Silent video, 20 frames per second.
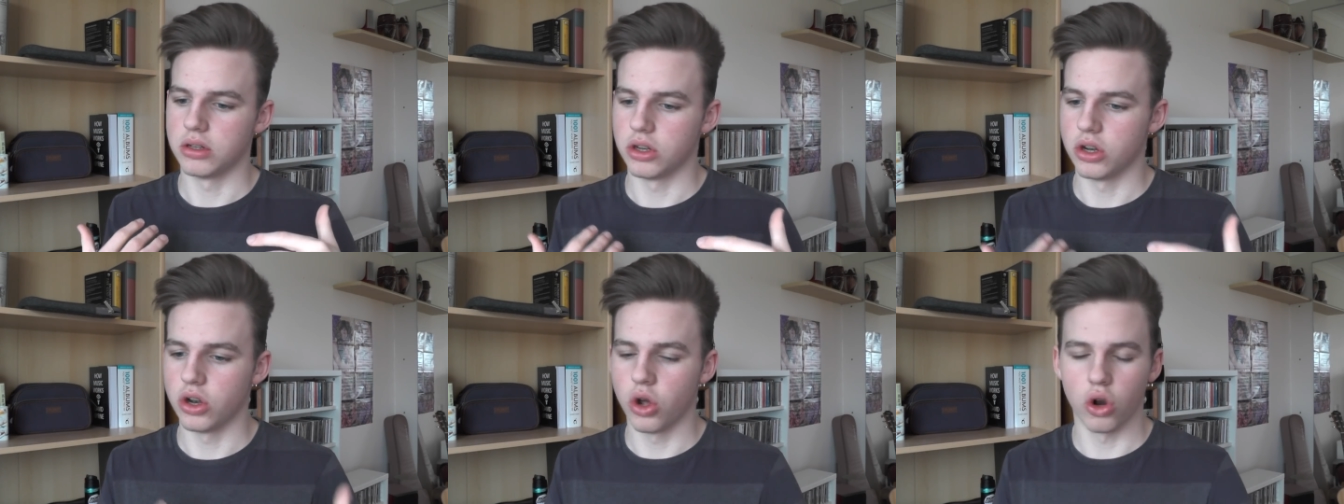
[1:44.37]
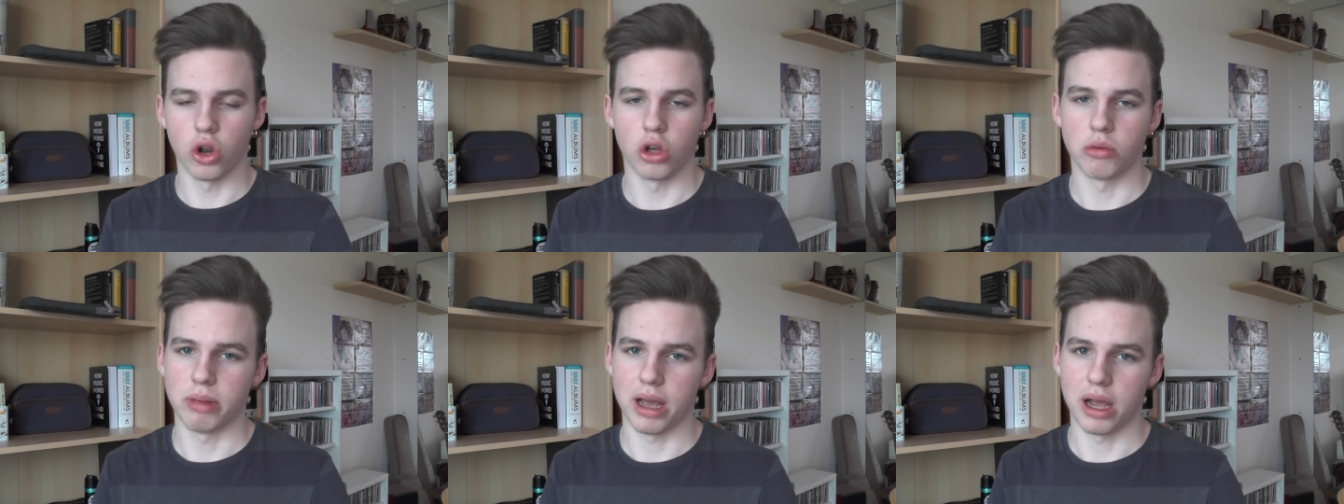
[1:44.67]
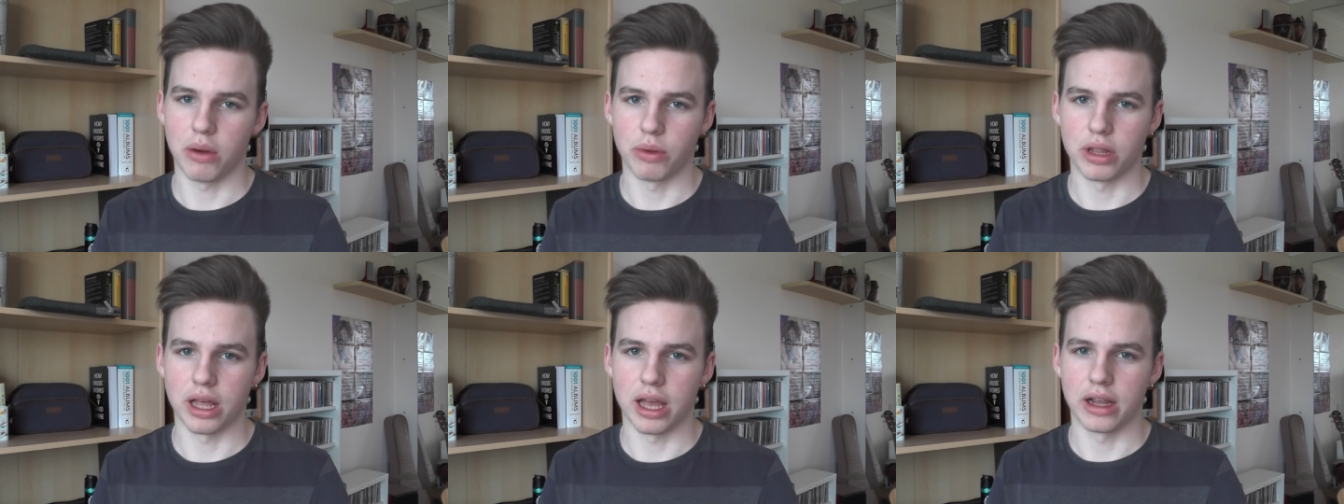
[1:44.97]
not look
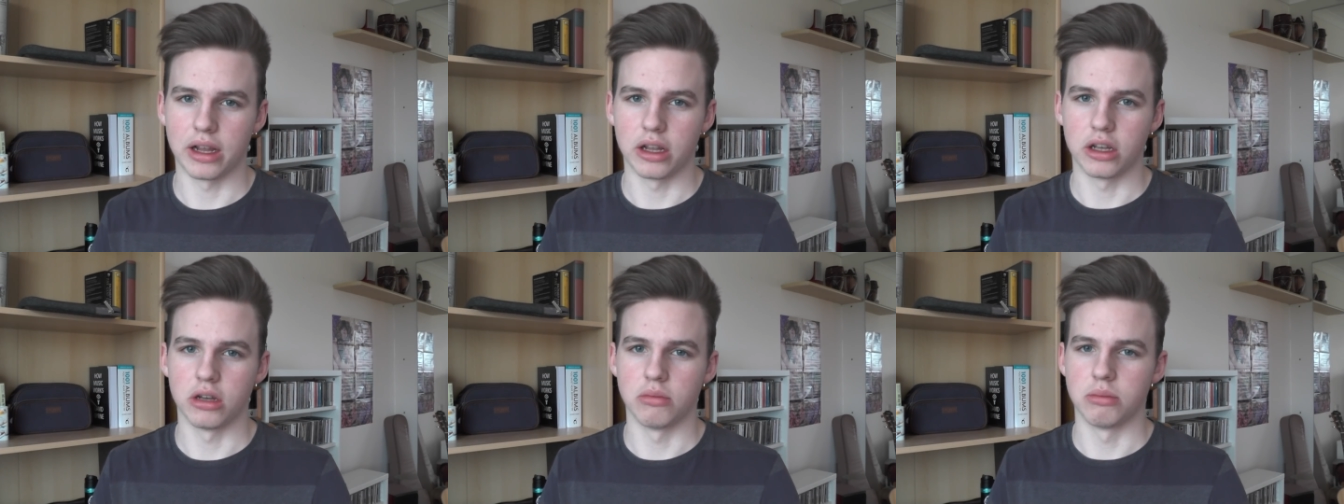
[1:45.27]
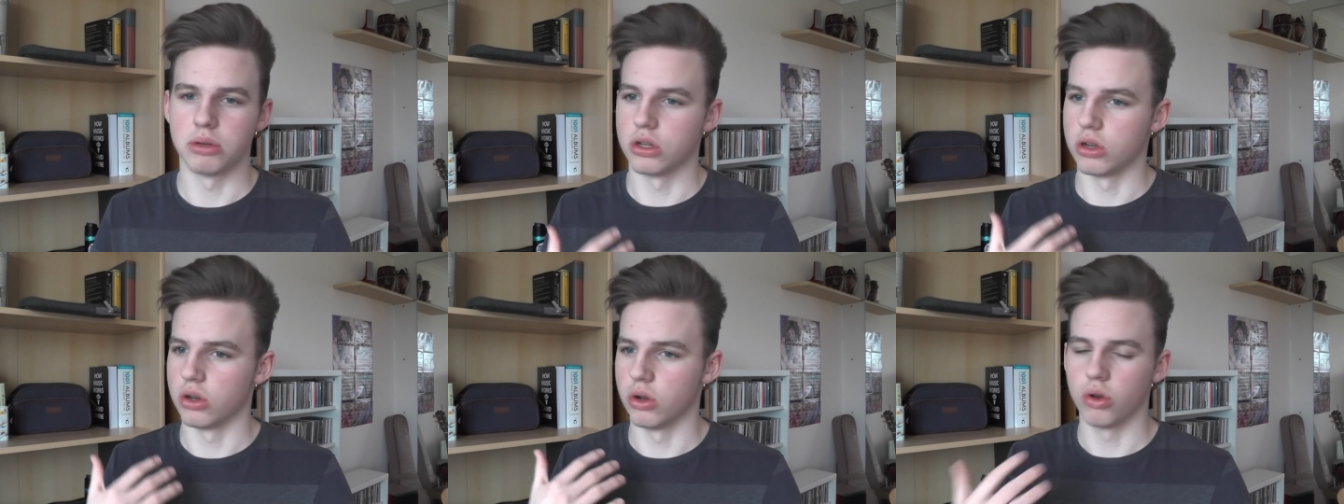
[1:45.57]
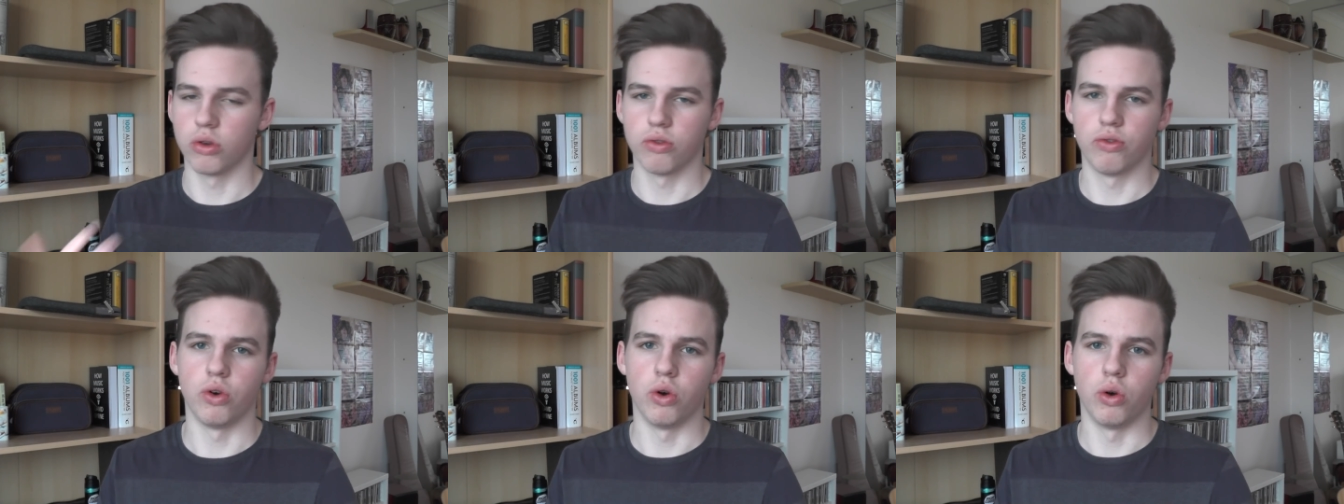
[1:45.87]
back with anger, but
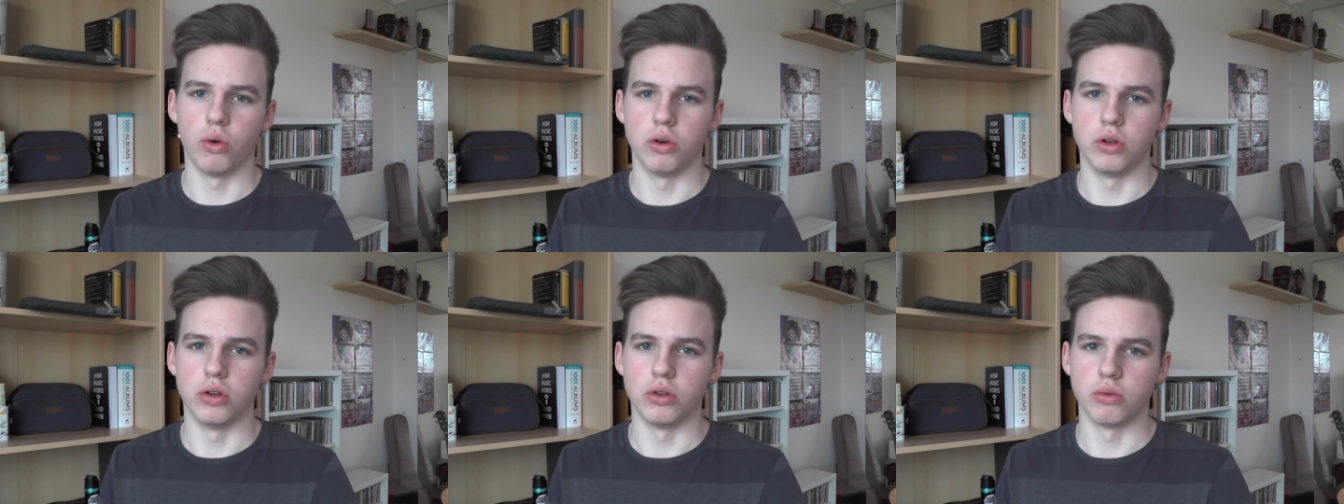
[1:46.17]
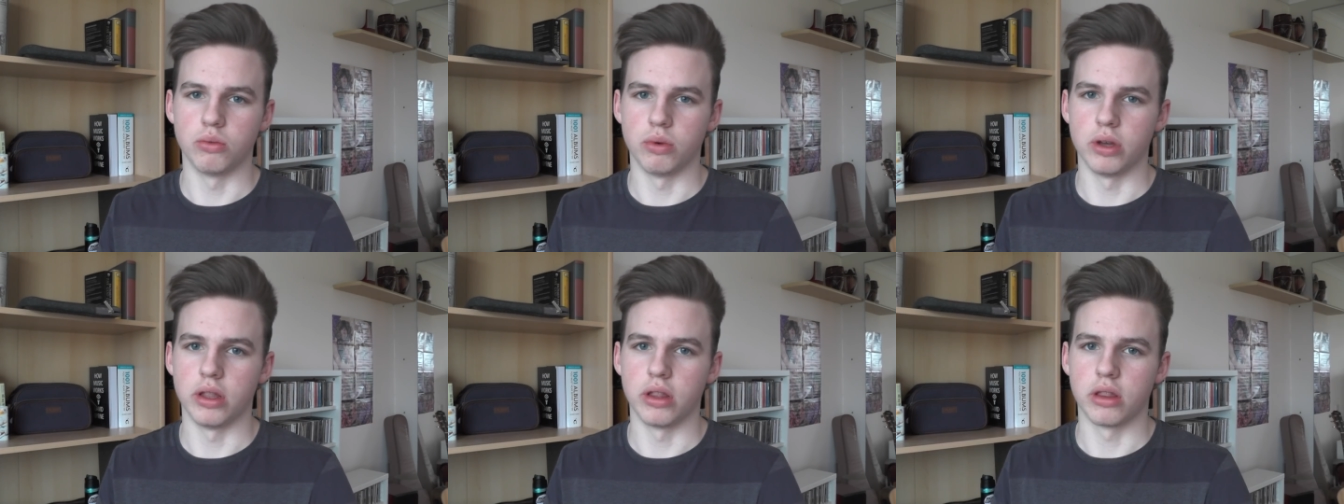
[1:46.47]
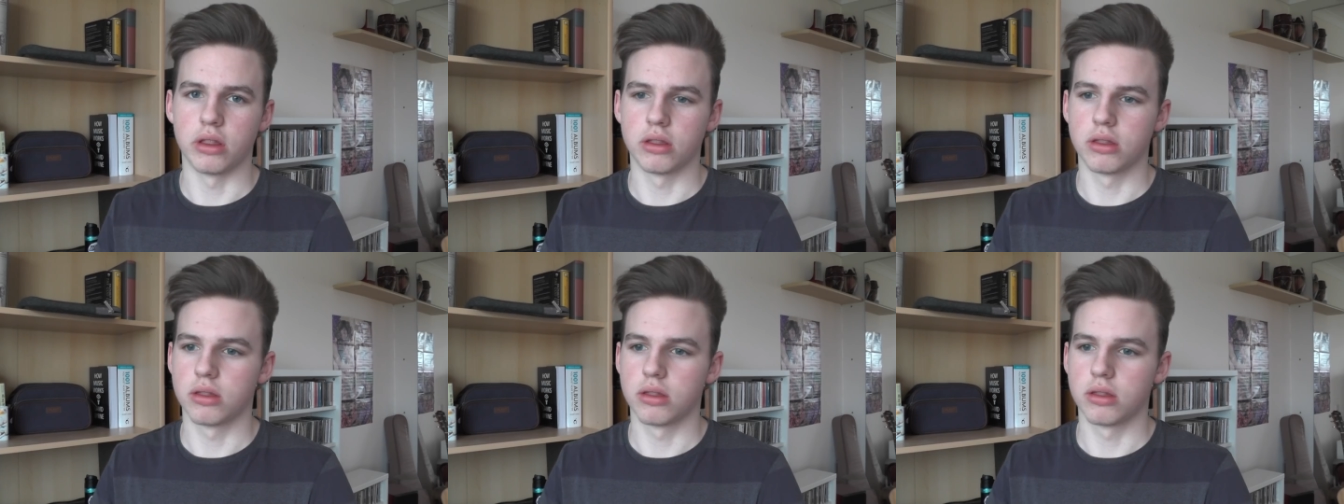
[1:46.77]
look forward with